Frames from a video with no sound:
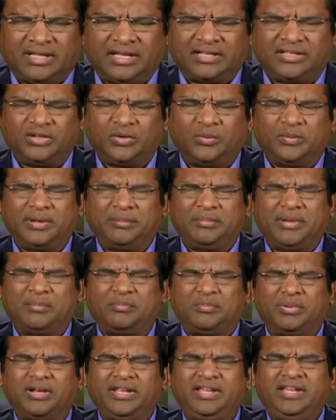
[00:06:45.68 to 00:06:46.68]
That you will be
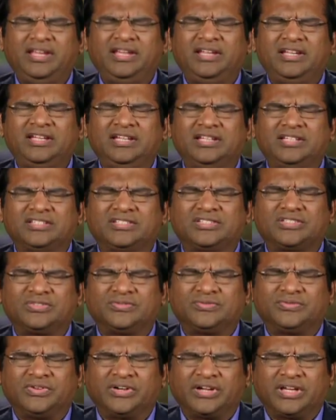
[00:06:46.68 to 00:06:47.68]
pleased
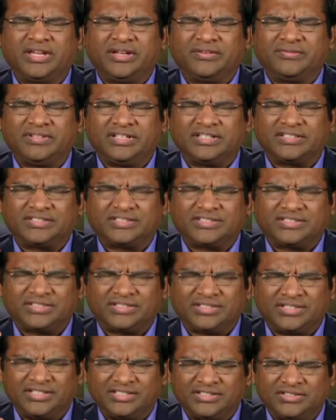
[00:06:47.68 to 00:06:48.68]
to forgive the
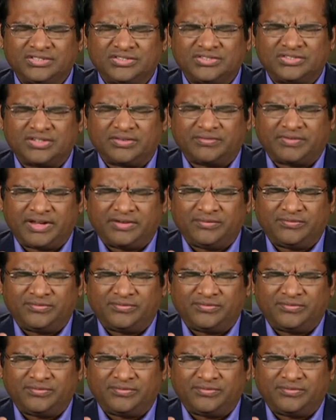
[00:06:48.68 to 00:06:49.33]
sins of